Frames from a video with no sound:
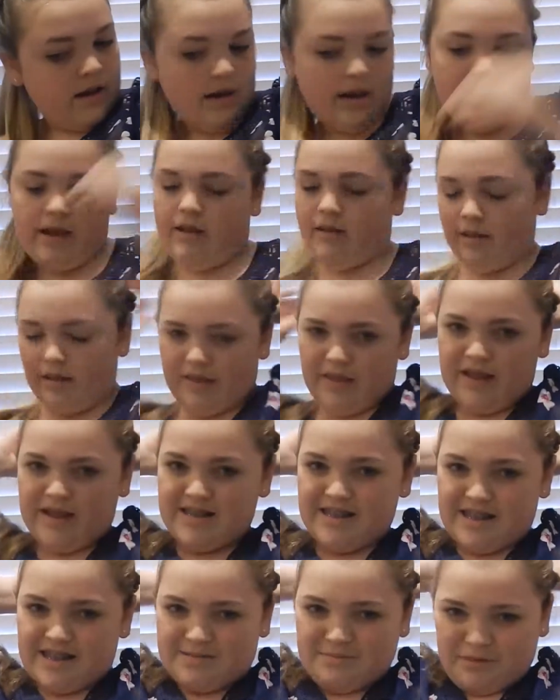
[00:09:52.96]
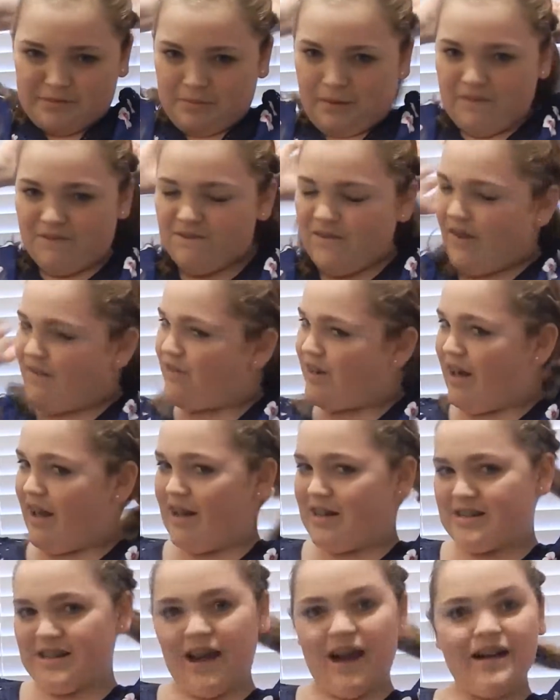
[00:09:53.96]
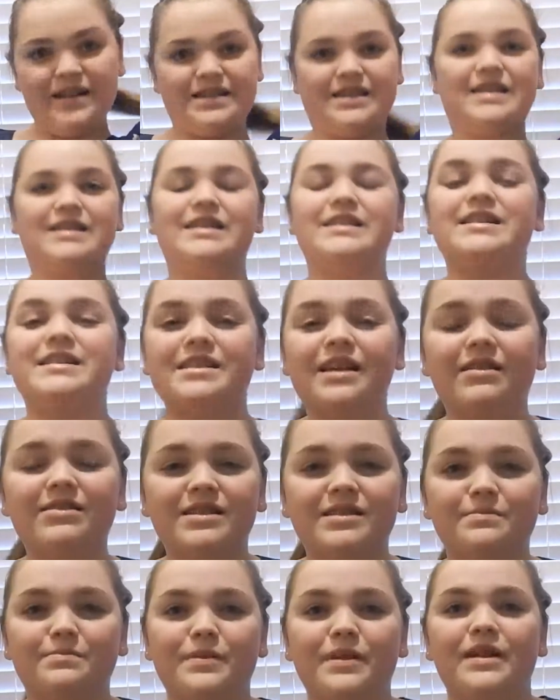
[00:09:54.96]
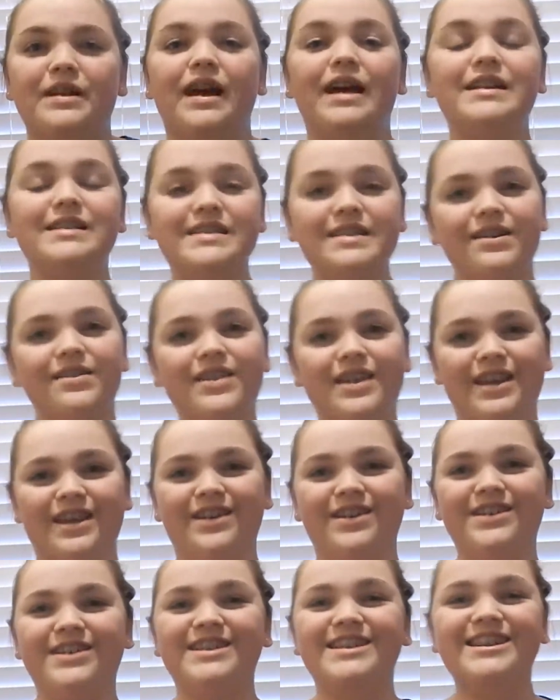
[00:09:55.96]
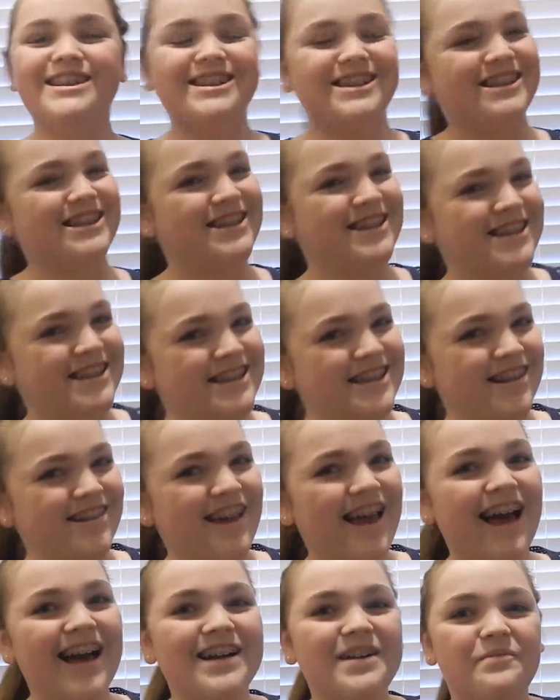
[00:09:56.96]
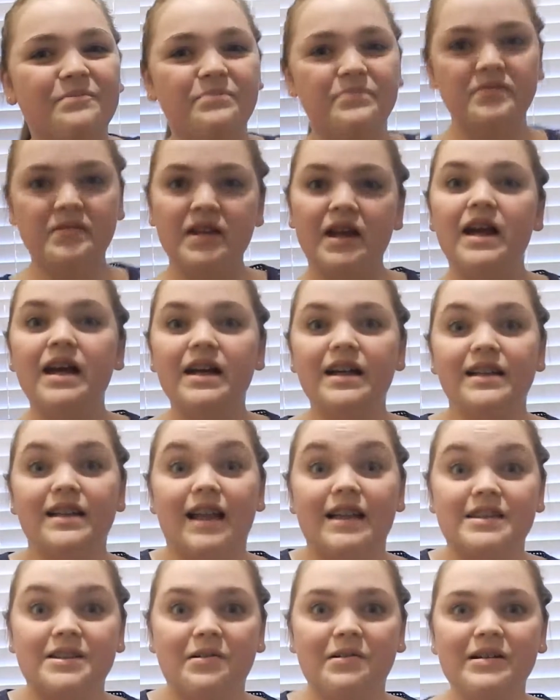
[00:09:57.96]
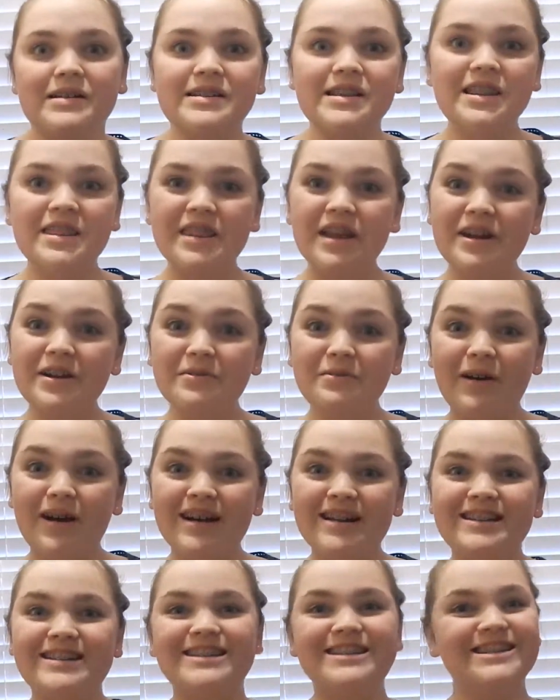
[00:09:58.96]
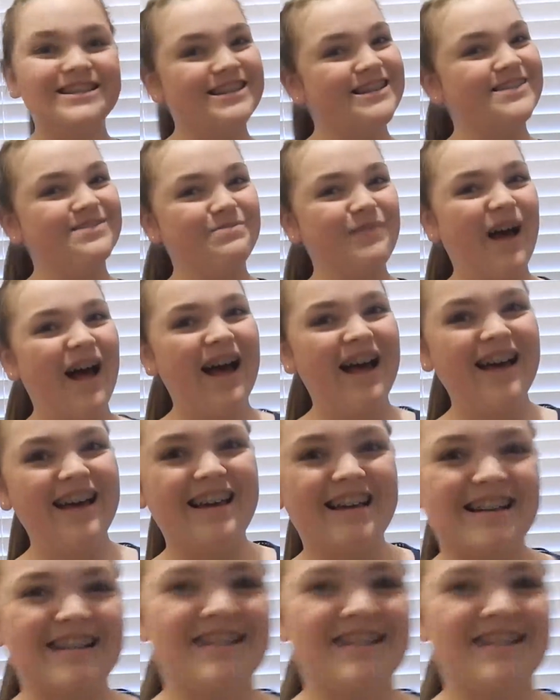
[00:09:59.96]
And this is one of my favorite hairstyles because it's so simple and so cute. So yeah. Let's go on to the third one. Bye.